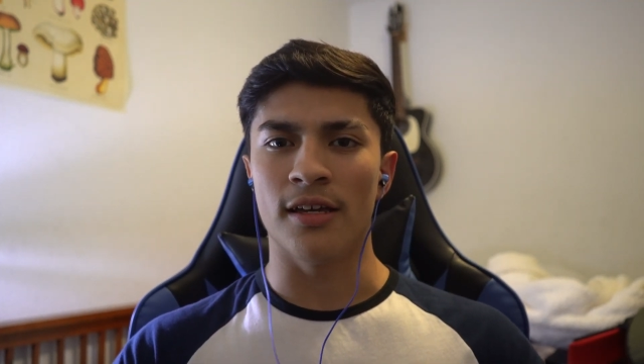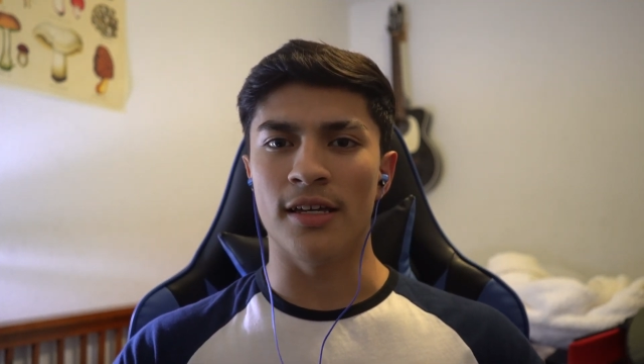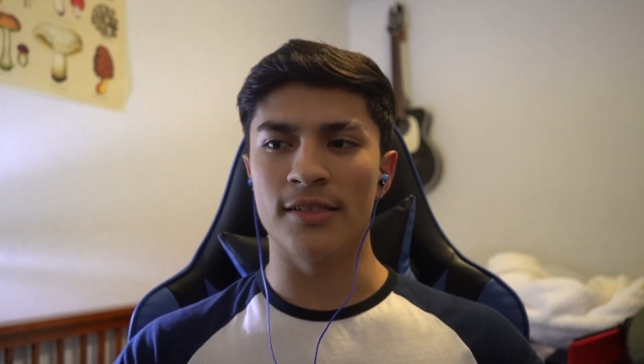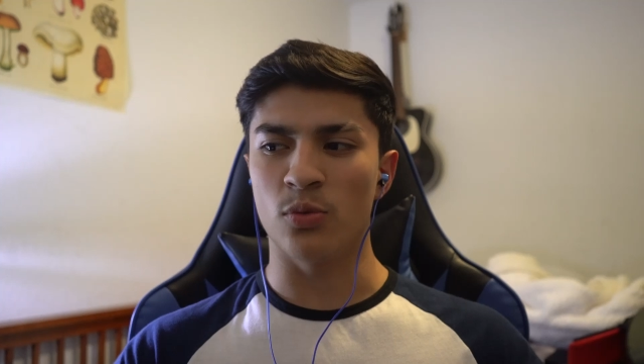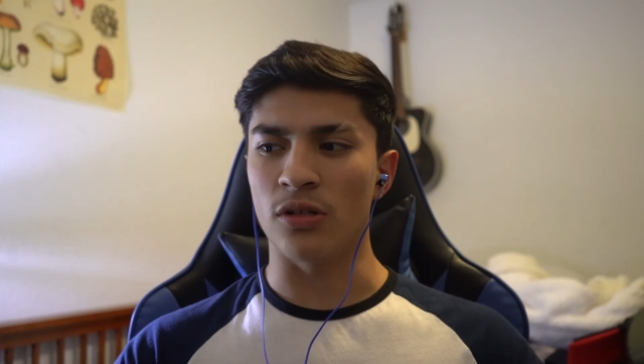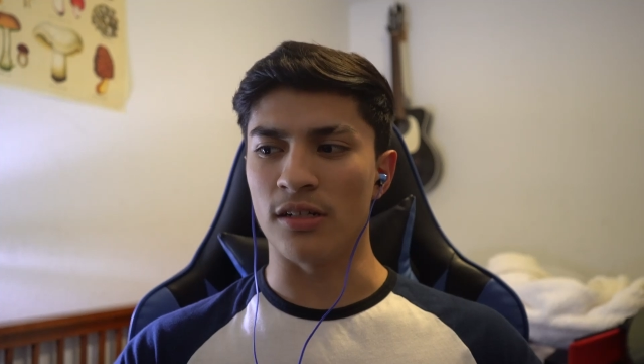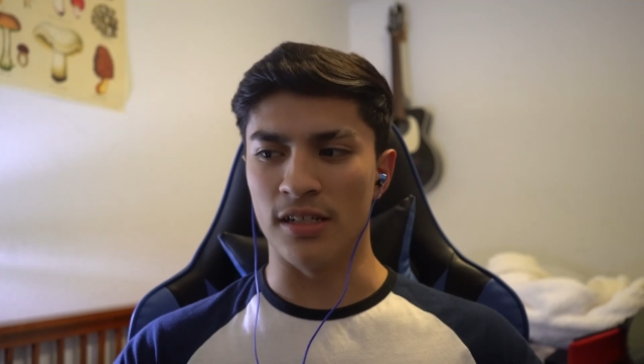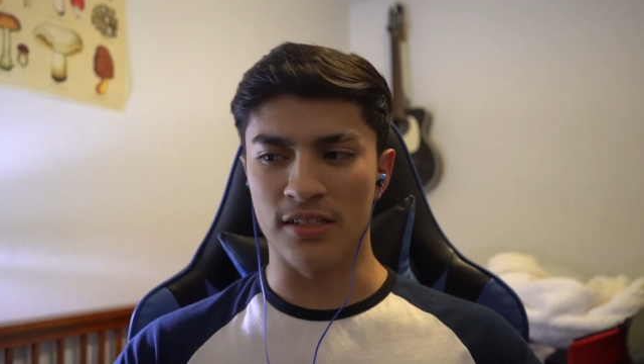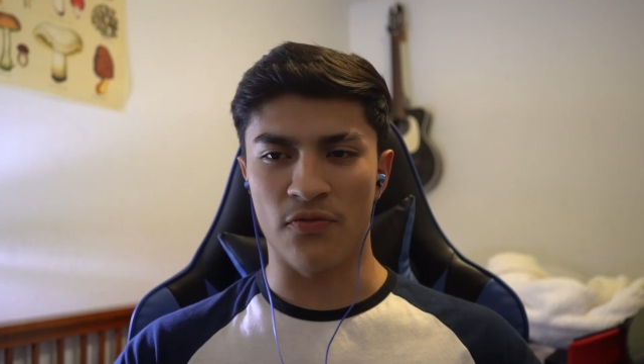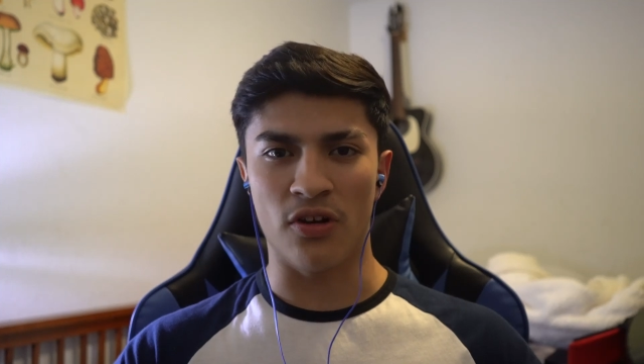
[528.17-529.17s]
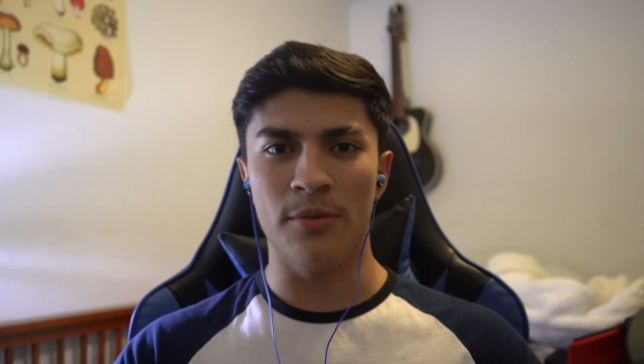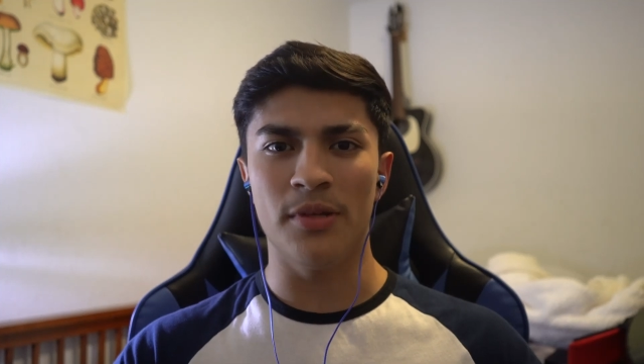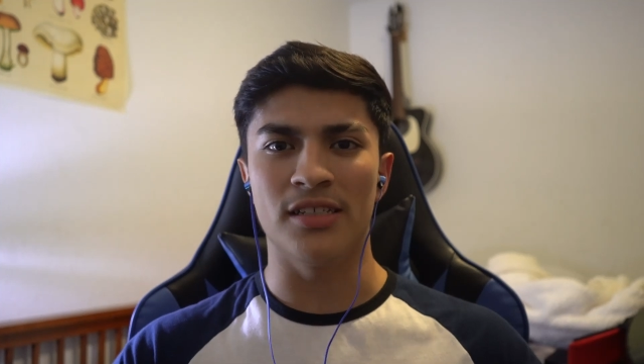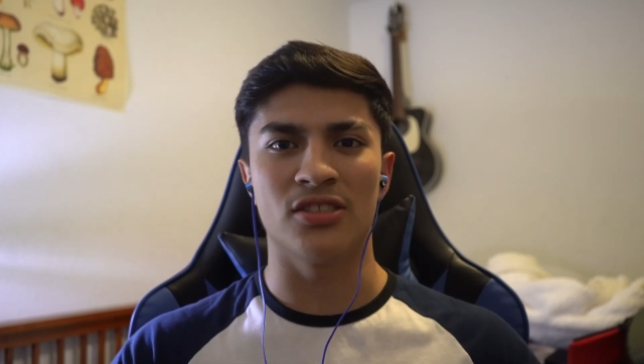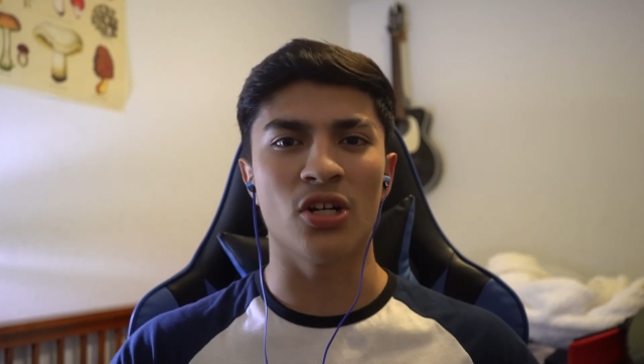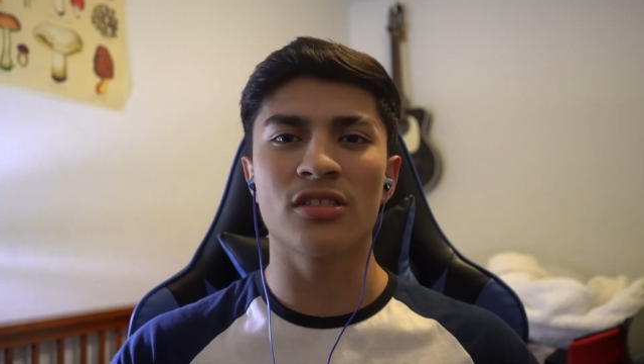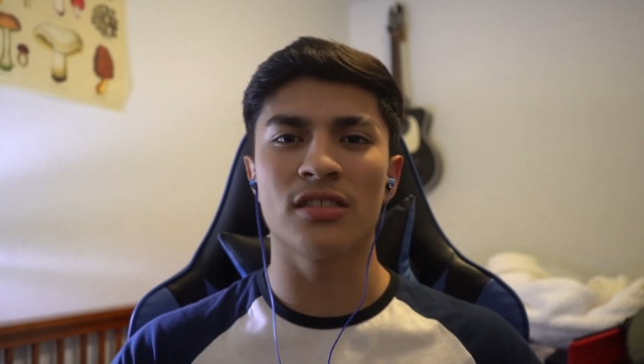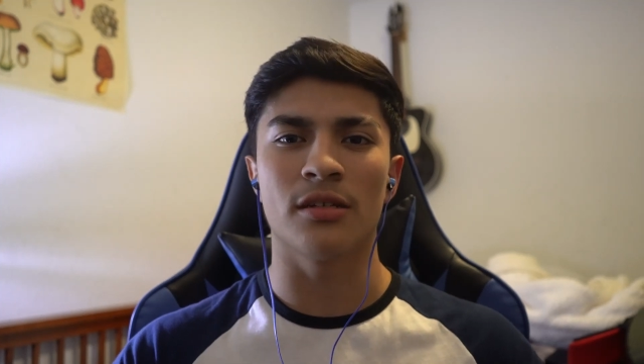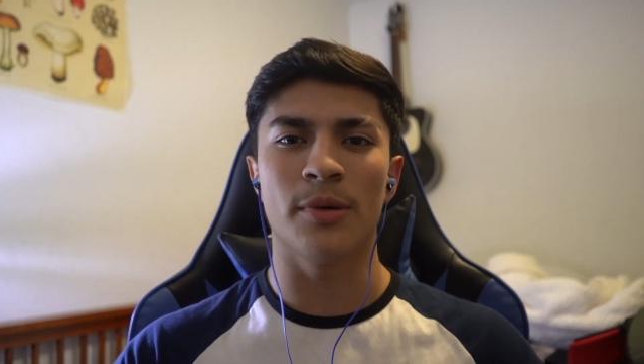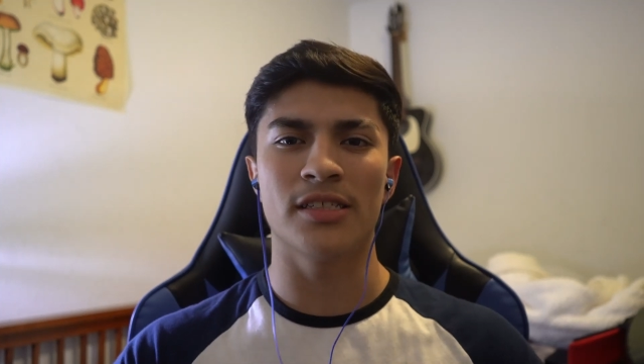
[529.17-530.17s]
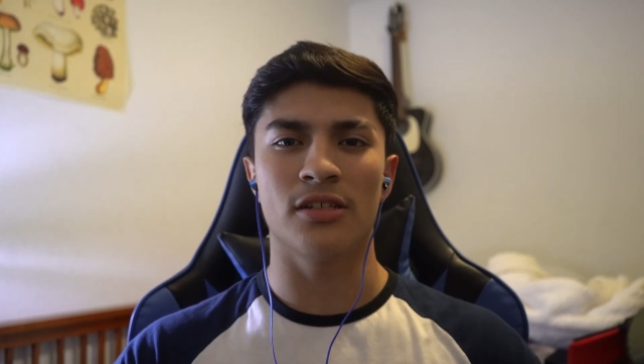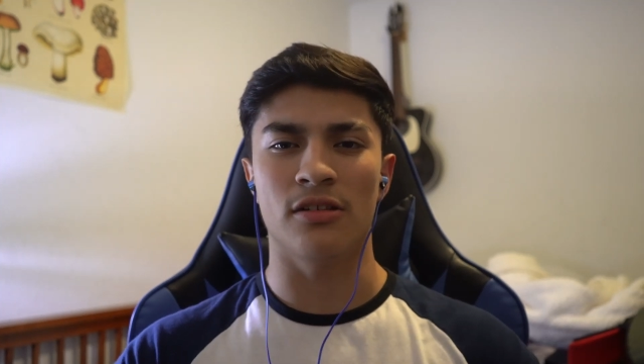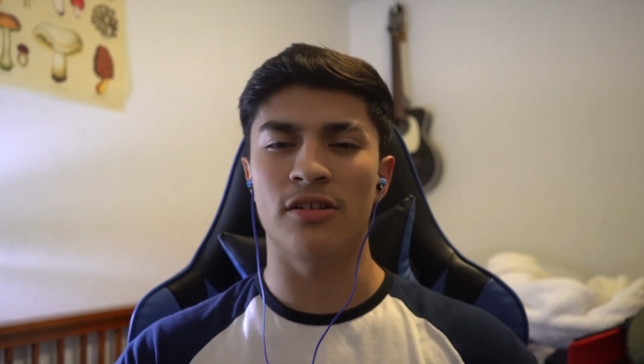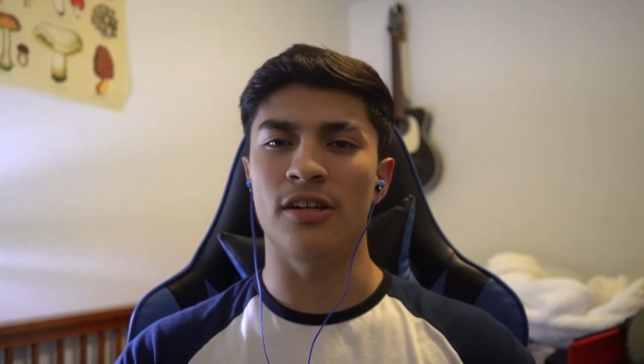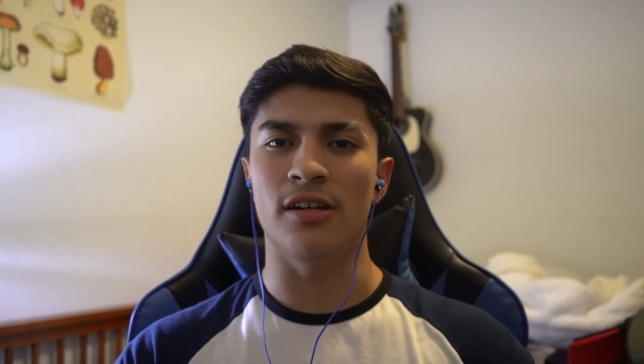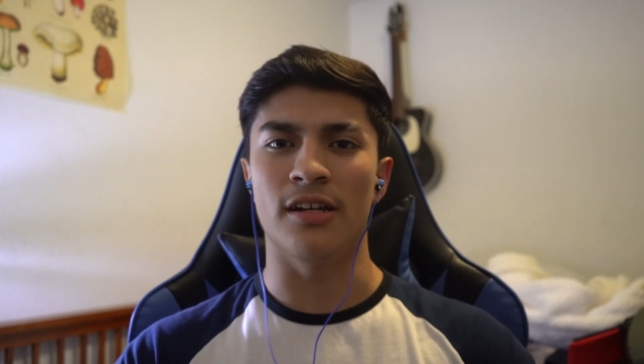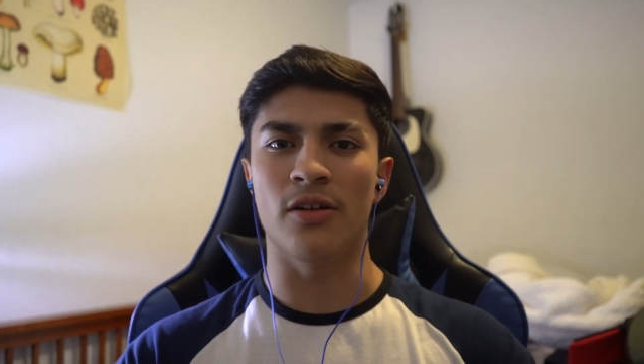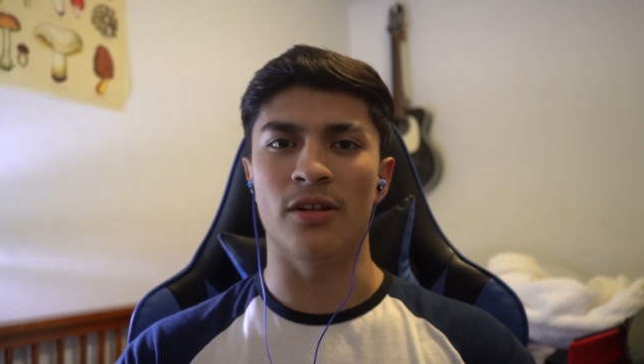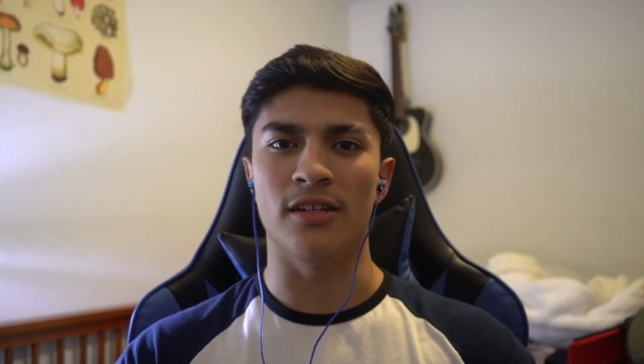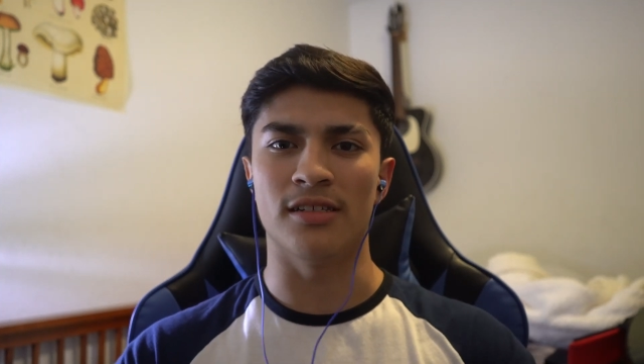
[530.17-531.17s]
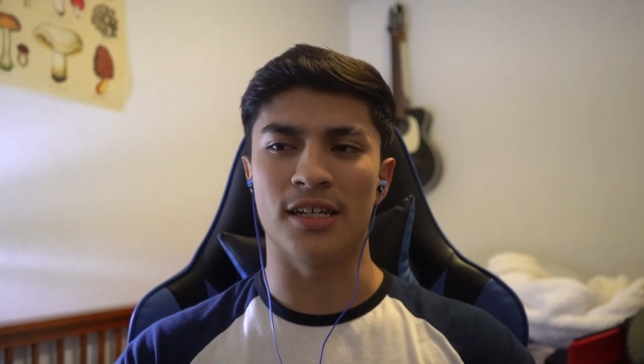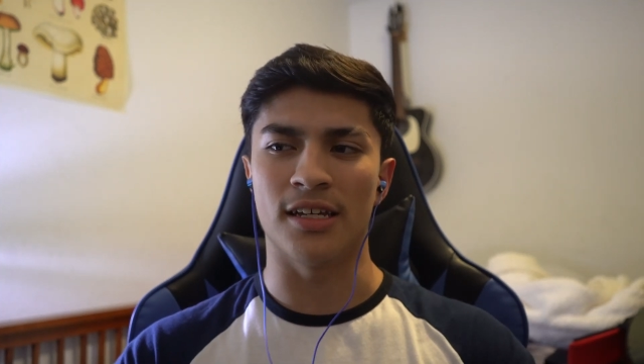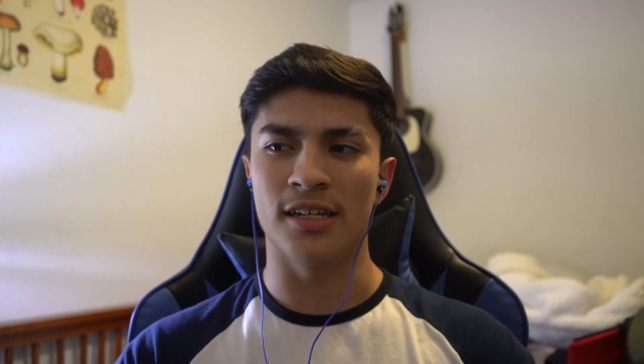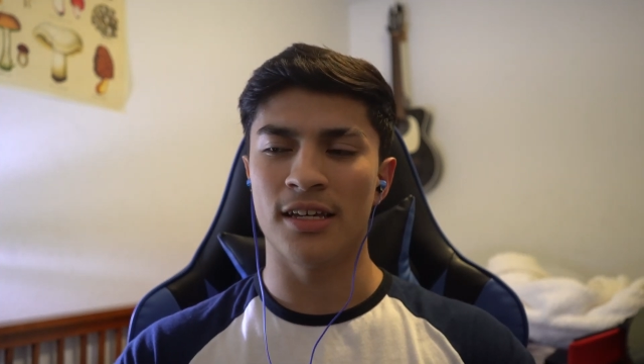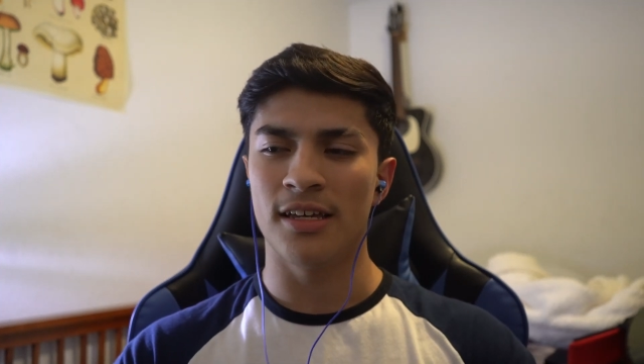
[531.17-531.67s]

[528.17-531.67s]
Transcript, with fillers: is what is framed as toxic masculinity nowadays. Like